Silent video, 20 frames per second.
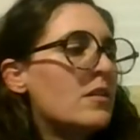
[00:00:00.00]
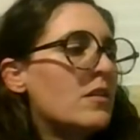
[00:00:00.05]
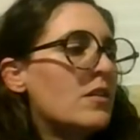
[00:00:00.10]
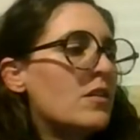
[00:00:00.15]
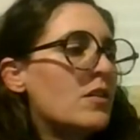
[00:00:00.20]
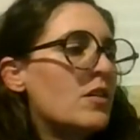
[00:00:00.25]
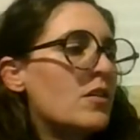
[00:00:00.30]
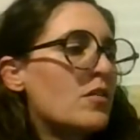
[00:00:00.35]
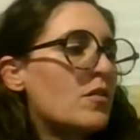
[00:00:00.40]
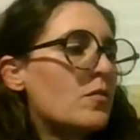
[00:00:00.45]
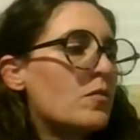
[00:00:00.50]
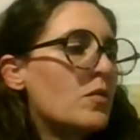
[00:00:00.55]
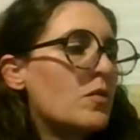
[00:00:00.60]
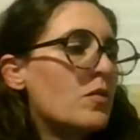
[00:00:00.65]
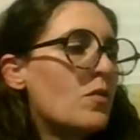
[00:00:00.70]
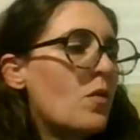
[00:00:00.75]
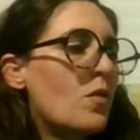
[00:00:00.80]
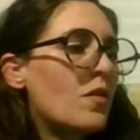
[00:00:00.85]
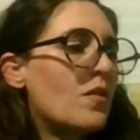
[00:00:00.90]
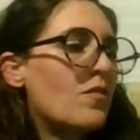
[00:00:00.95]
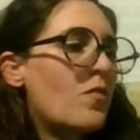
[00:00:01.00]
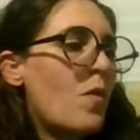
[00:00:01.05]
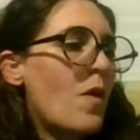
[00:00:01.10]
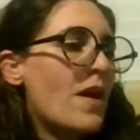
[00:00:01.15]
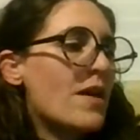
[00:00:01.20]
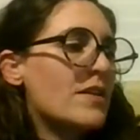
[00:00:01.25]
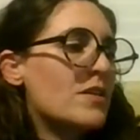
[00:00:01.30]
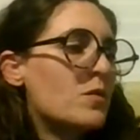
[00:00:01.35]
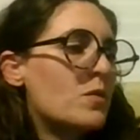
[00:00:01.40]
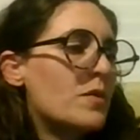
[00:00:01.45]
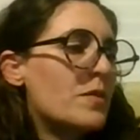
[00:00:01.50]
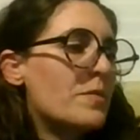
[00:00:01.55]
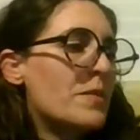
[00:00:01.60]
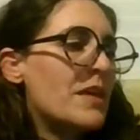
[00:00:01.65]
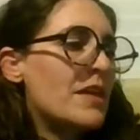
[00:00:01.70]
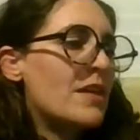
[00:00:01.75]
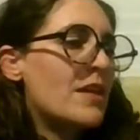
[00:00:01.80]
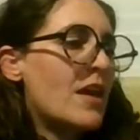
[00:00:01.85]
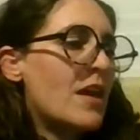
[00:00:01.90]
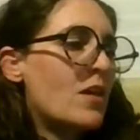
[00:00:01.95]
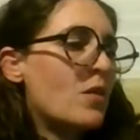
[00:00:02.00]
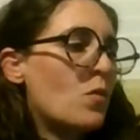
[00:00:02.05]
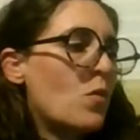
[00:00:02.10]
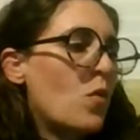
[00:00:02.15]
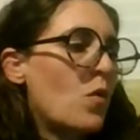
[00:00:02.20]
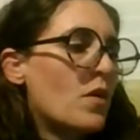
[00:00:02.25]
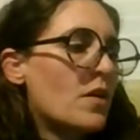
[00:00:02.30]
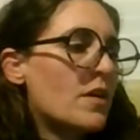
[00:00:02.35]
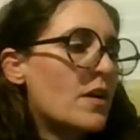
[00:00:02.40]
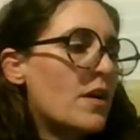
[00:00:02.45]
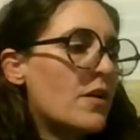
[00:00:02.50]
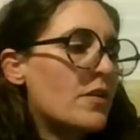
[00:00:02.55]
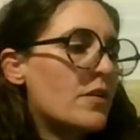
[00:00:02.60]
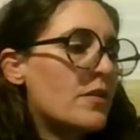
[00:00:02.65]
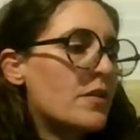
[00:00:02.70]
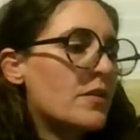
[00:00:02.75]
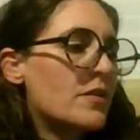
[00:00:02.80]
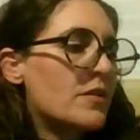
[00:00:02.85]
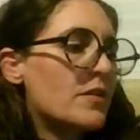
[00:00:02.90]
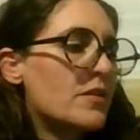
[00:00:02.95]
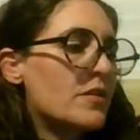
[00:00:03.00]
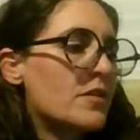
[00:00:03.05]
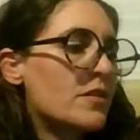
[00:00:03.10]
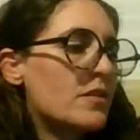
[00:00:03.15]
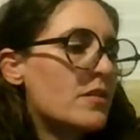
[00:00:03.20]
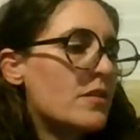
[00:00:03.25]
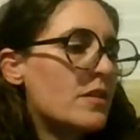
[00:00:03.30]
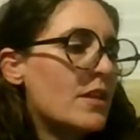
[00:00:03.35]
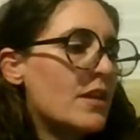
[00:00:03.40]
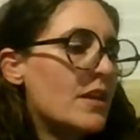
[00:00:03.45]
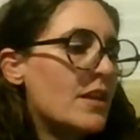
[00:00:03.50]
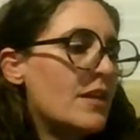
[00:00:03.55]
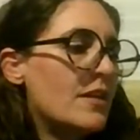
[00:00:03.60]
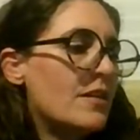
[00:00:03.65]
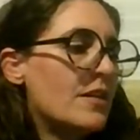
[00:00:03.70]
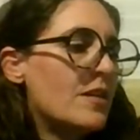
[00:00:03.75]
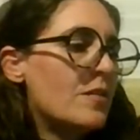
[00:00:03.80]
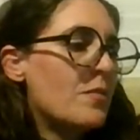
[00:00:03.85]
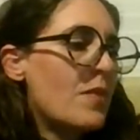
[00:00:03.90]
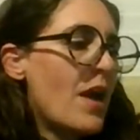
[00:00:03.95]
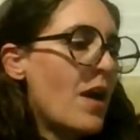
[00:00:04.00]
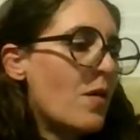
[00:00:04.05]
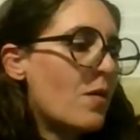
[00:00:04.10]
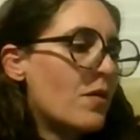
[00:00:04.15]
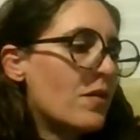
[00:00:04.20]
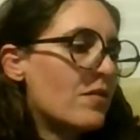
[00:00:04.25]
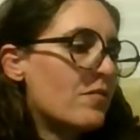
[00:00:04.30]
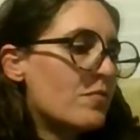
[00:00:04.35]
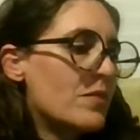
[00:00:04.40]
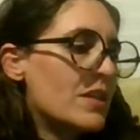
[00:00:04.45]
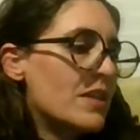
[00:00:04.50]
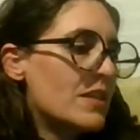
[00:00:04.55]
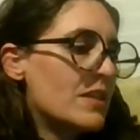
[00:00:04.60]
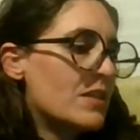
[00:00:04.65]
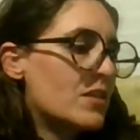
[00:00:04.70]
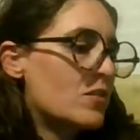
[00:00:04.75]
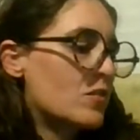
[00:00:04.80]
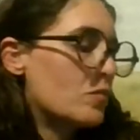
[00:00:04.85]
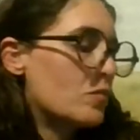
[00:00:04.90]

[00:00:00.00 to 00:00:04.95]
The Herbal Lore of Wise Women and Wort Connoisseurs, The Healing Power of Medicinal